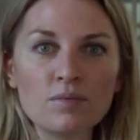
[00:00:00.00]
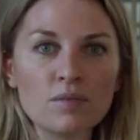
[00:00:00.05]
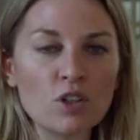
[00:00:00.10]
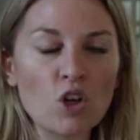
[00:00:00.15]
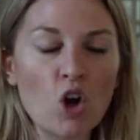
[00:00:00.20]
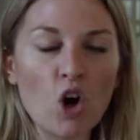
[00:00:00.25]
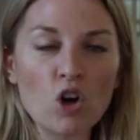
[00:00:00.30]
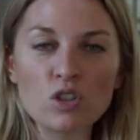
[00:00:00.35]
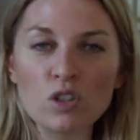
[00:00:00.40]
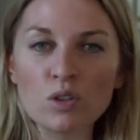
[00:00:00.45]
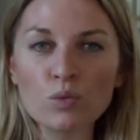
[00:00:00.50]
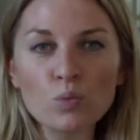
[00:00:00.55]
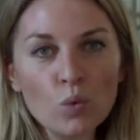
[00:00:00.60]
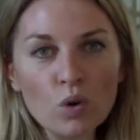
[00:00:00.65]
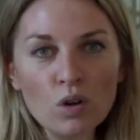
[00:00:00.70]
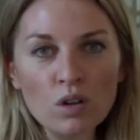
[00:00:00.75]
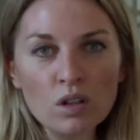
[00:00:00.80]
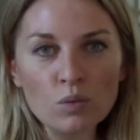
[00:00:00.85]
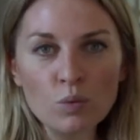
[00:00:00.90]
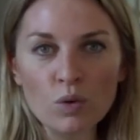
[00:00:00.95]
cotton
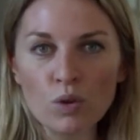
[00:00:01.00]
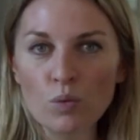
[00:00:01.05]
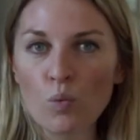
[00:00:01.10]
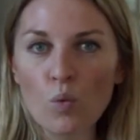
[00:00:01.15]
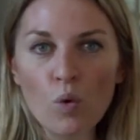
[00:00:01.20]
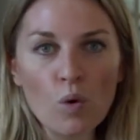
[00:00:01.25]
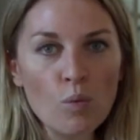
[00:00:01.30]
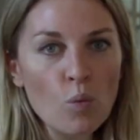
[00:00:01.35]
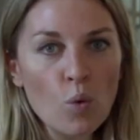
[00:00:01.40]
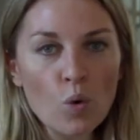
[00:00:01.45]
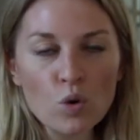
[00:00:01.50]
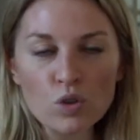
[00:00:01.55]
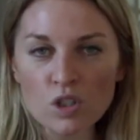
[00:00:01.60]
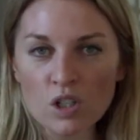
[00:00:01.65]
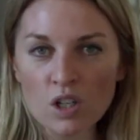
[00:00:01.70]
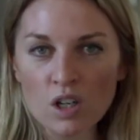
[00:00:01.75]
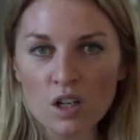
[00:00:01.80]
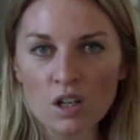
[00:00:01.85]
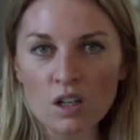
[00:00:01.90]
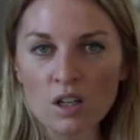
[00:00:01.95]
wool with warm
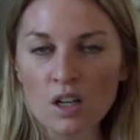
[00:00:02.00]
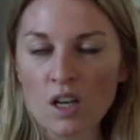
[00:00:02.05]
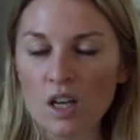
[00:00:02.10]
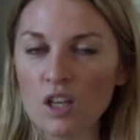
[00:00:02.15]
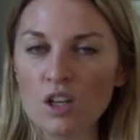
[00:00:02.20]
water.